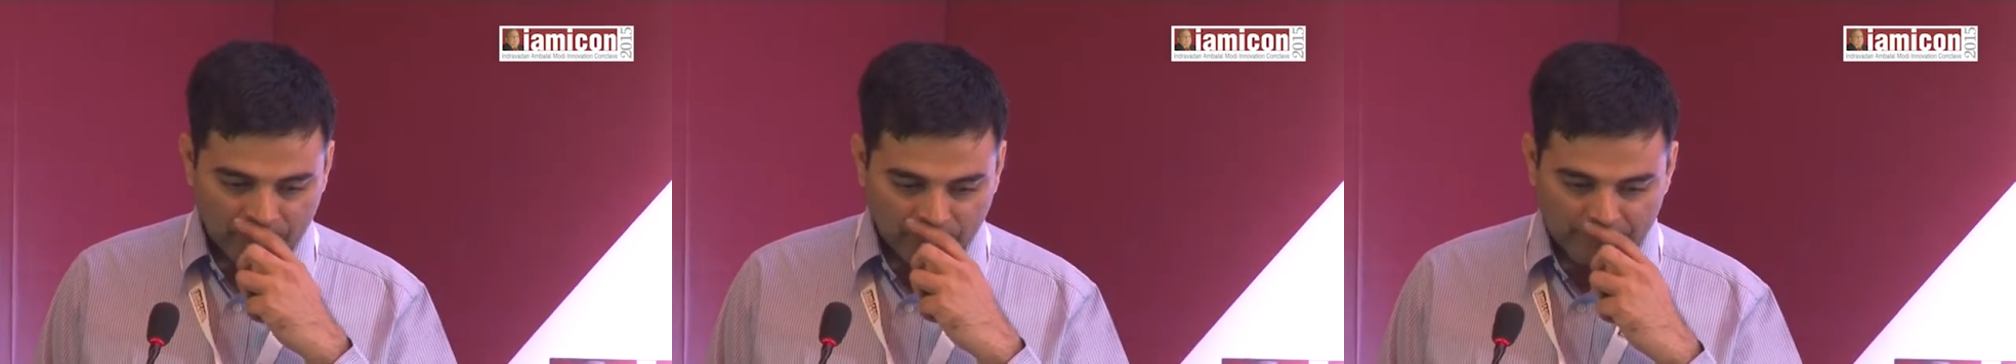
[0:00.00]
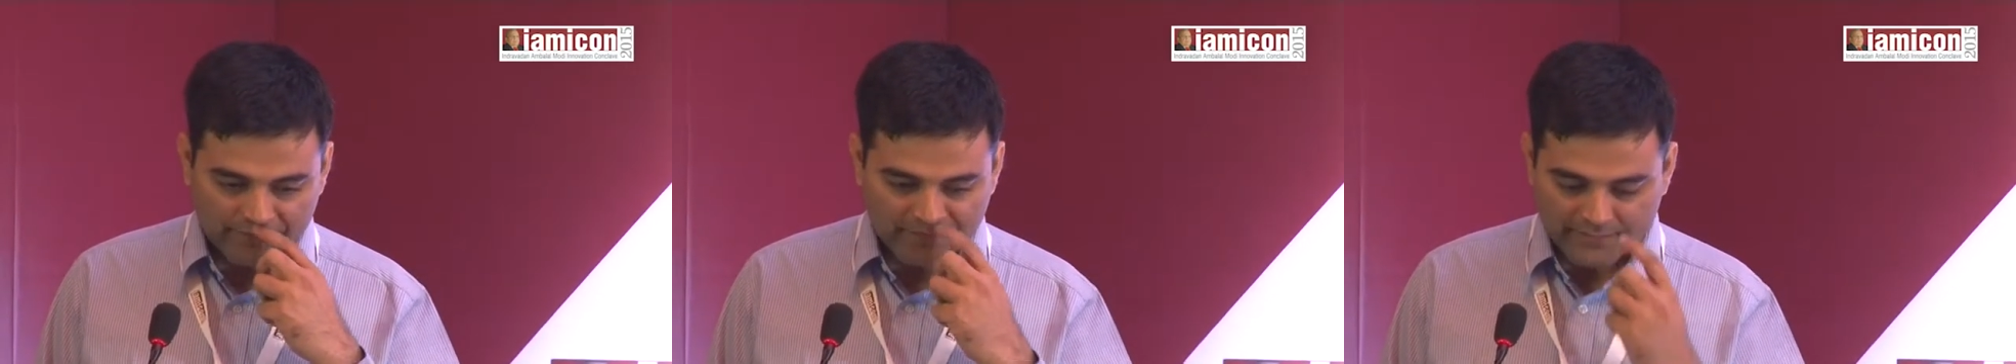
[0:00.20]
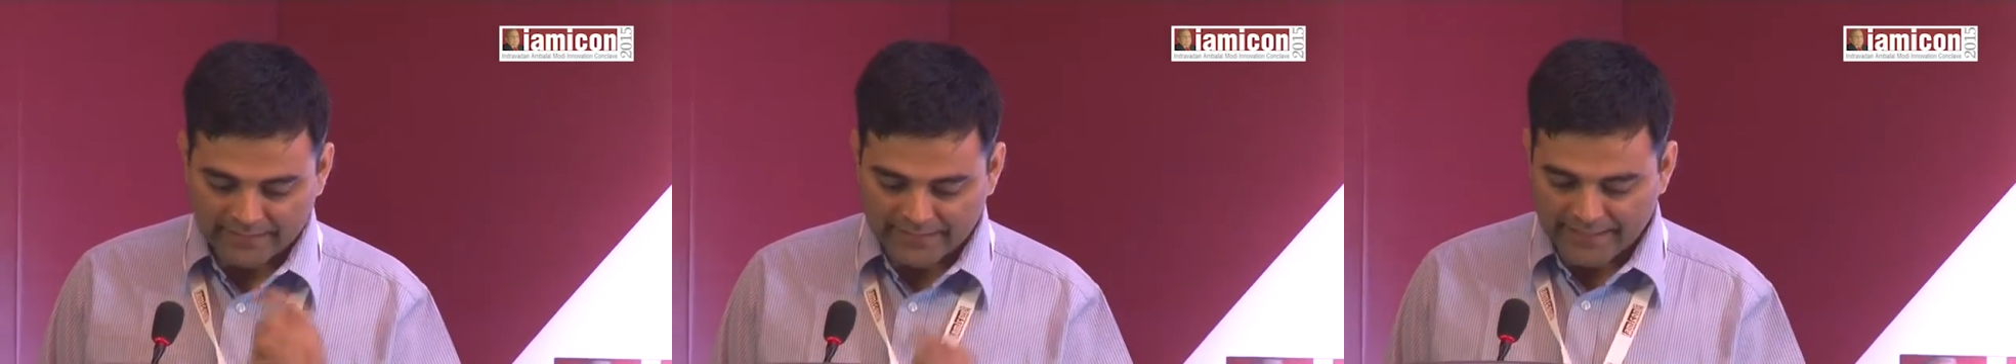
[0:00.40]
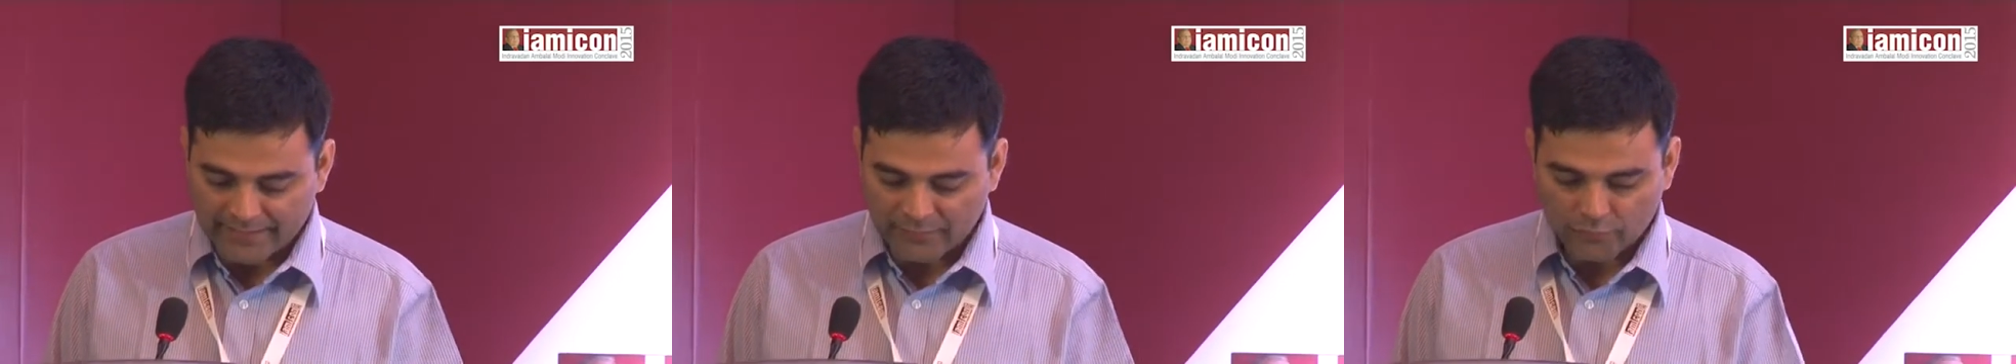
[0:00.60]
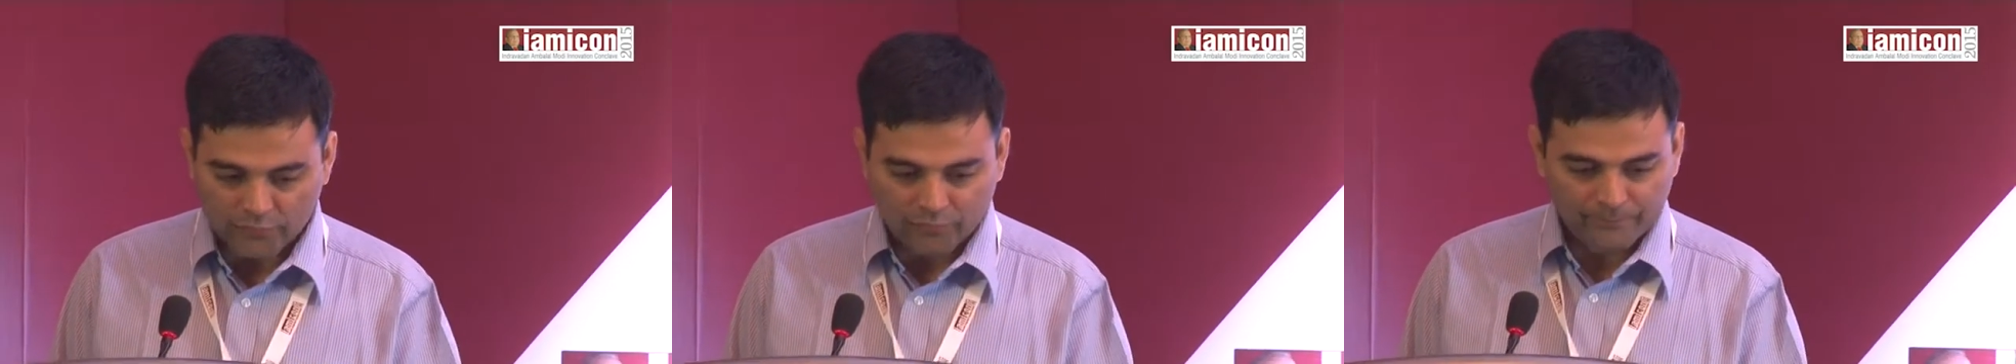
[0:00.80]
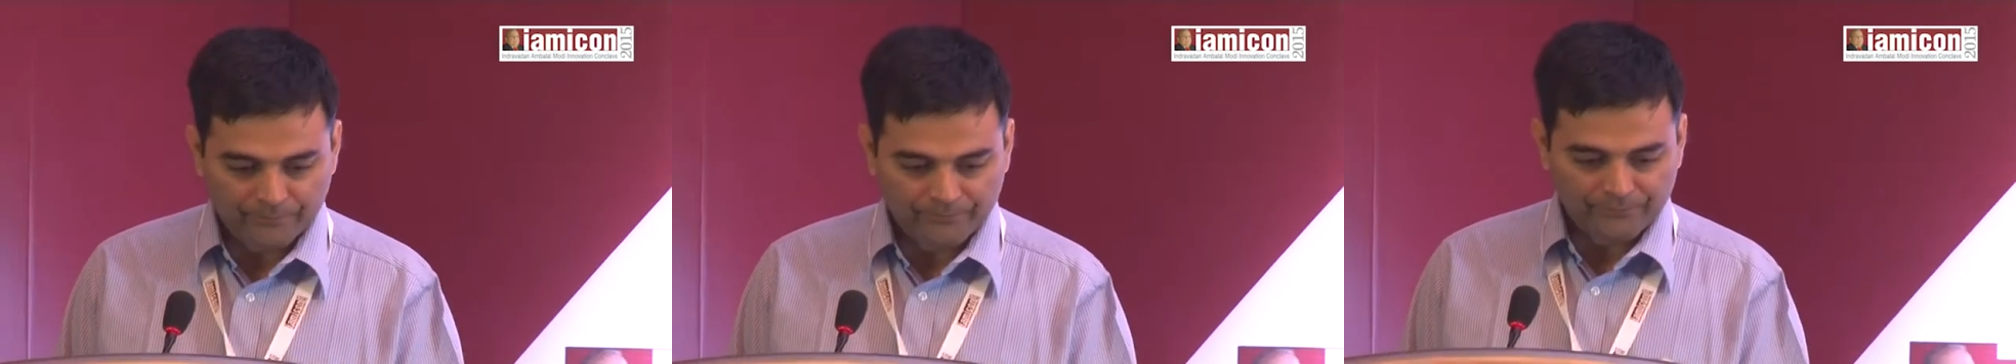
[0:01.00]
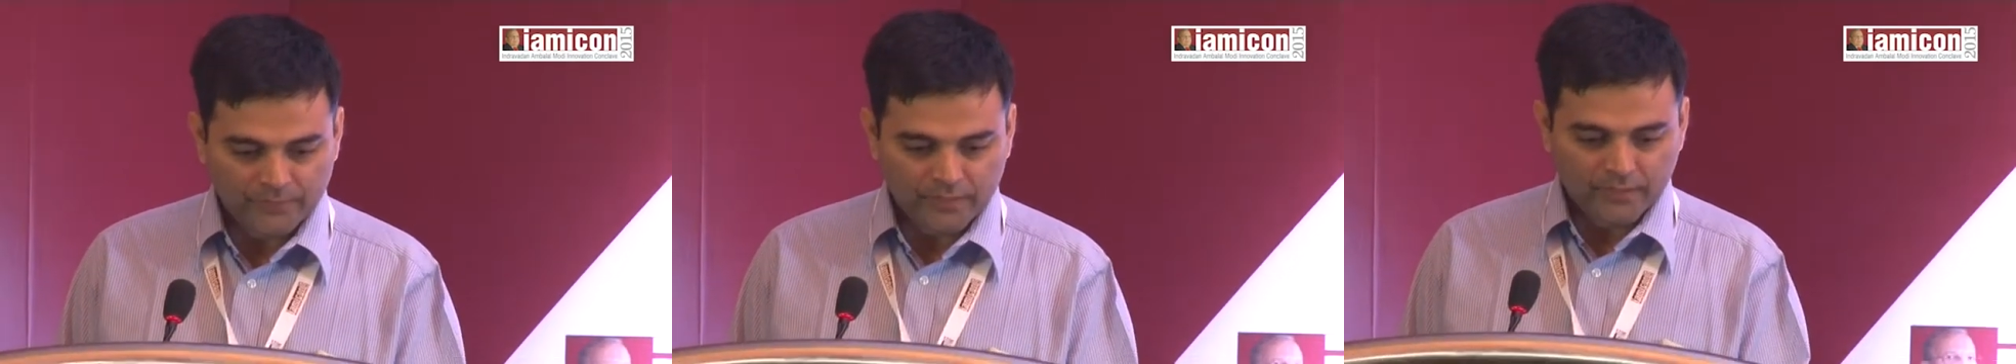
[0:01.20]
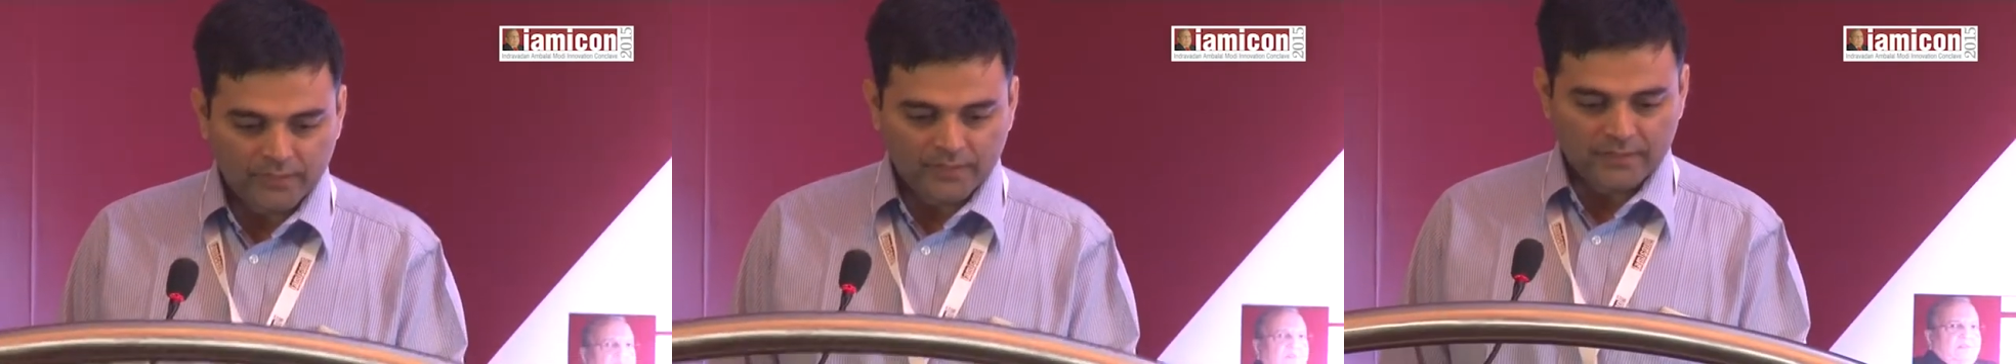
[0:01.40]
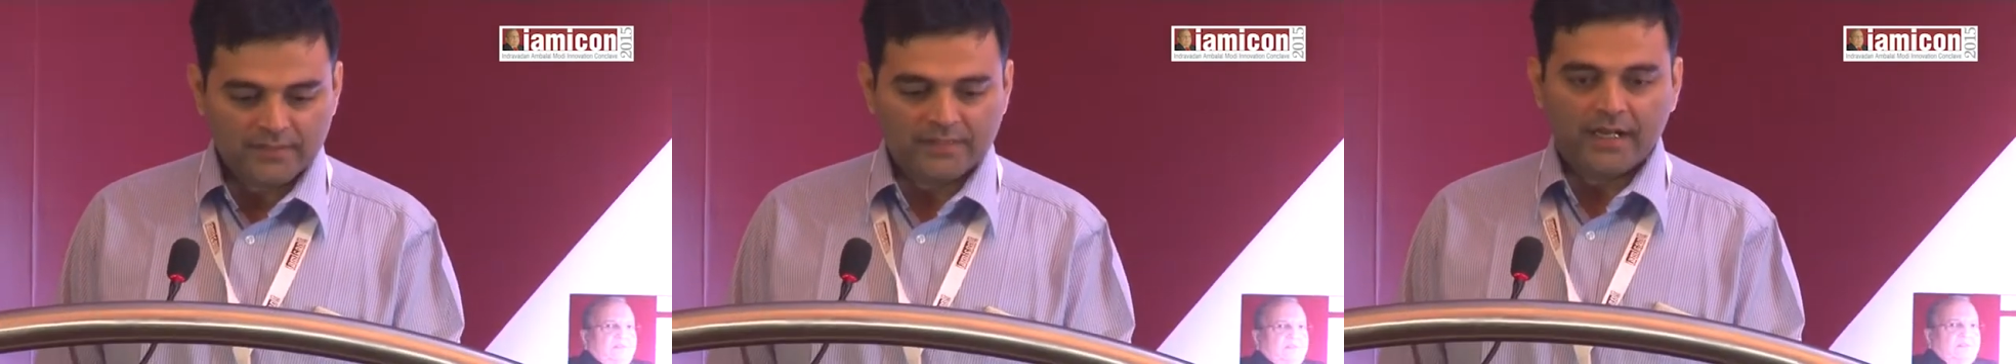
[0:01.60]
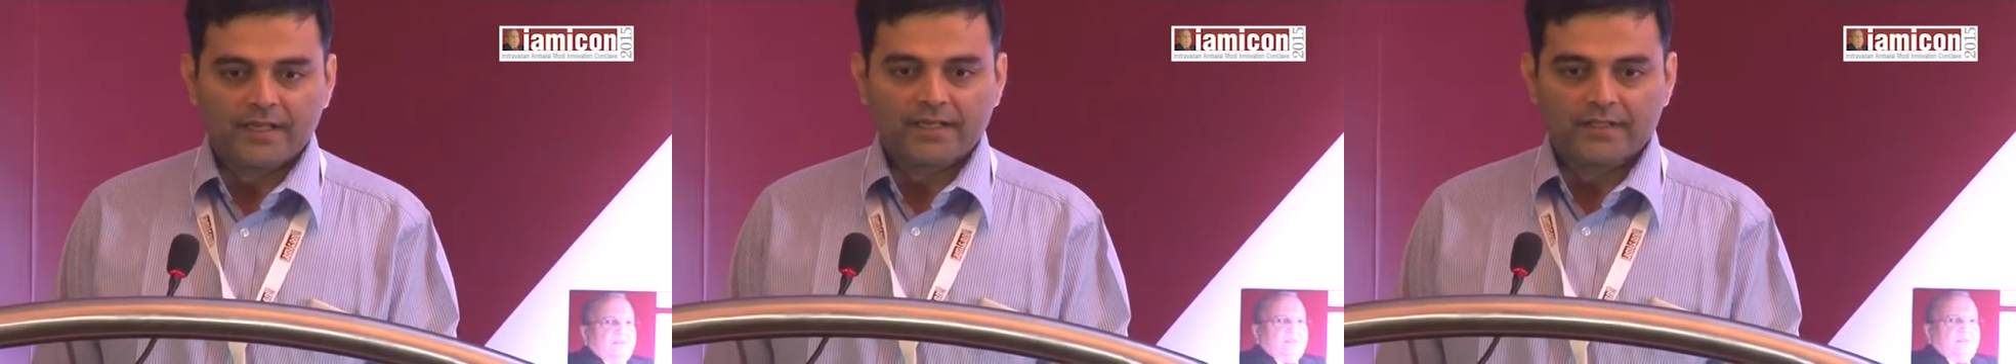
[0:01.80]
so this is
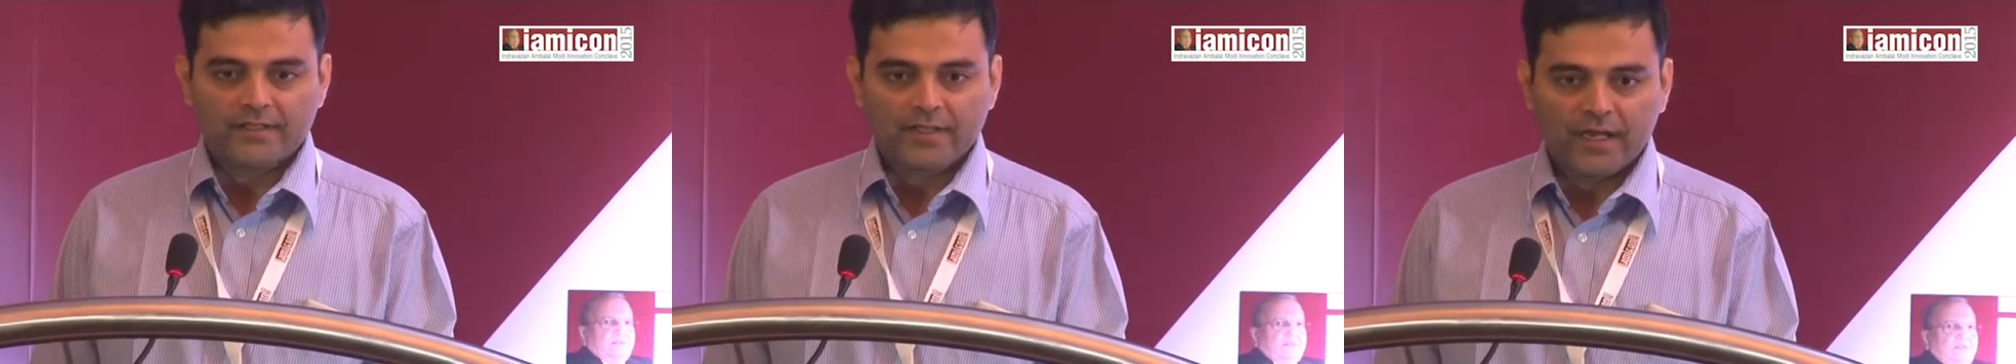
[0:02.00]
nano-sized